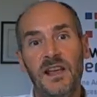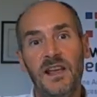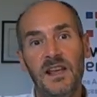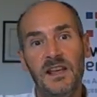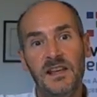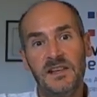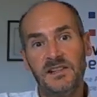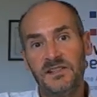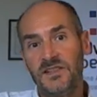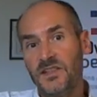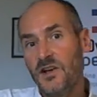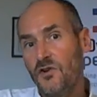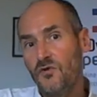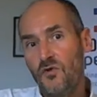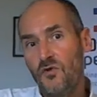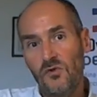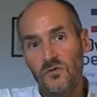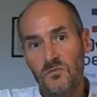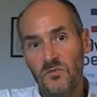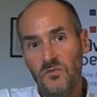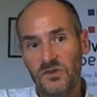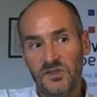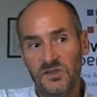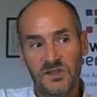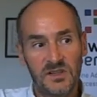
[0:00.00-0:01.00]
is now
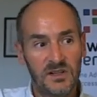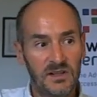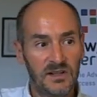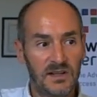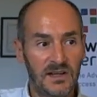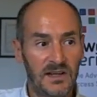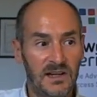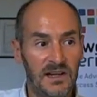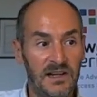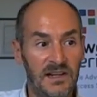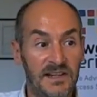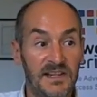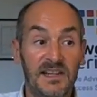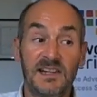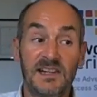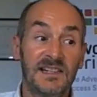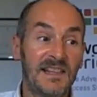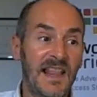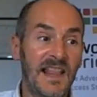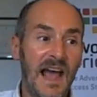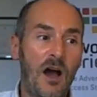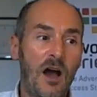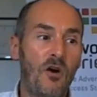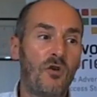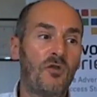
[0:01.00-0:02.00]
almost
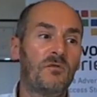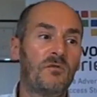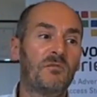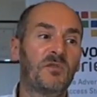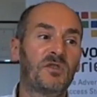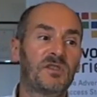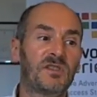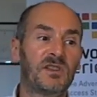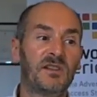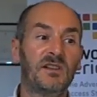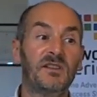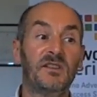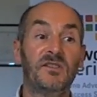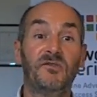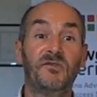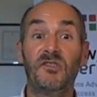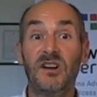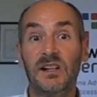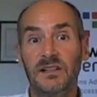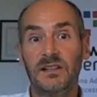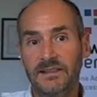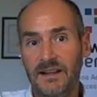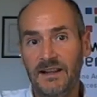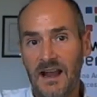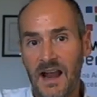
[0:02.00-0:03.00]
in
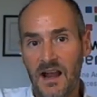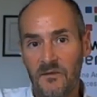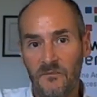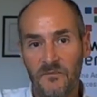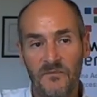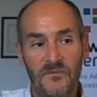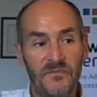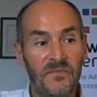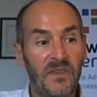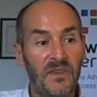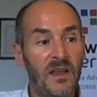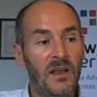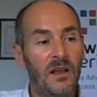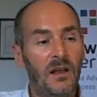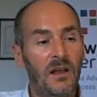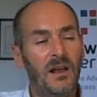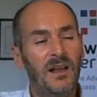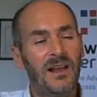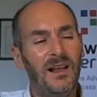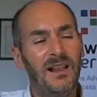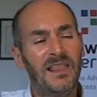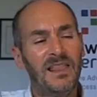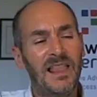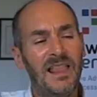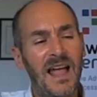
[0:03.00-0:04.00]
real time,
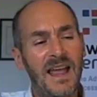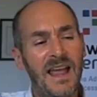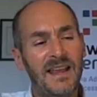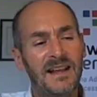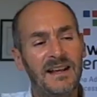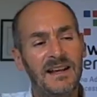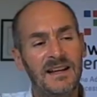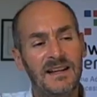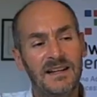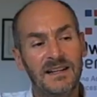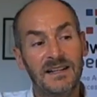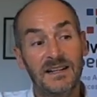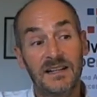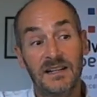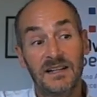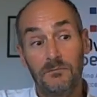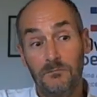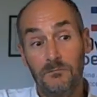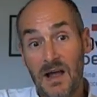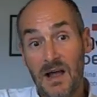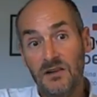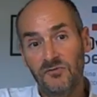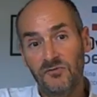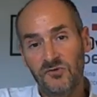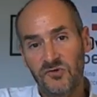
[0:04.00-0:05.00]
like
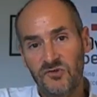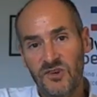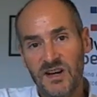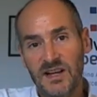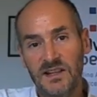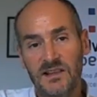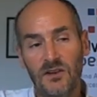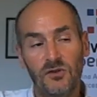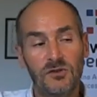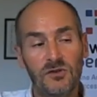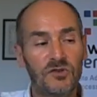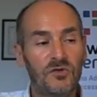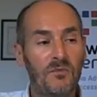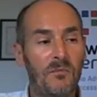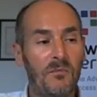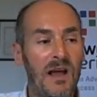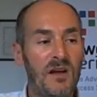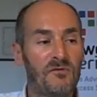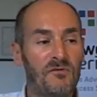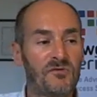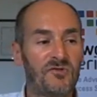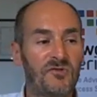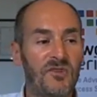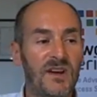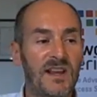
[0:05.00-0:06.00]
bounce rate. Also
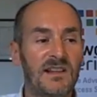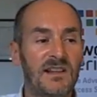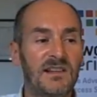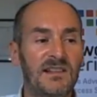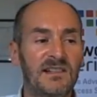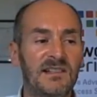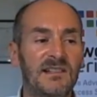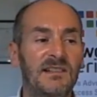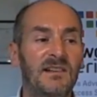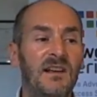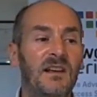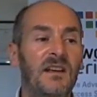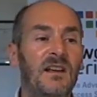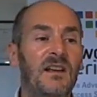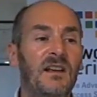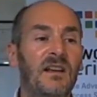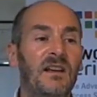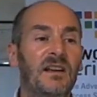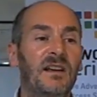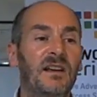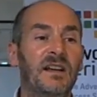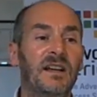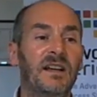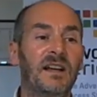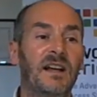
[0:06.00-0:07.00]
bounce rates
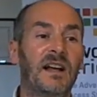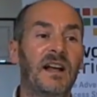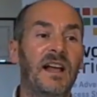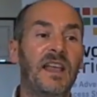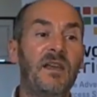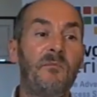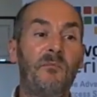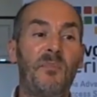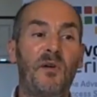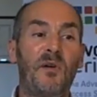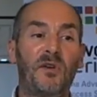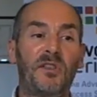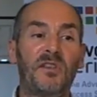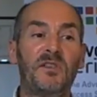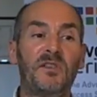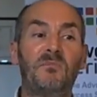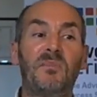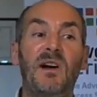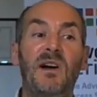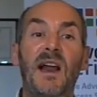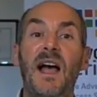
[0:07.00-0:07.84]
imported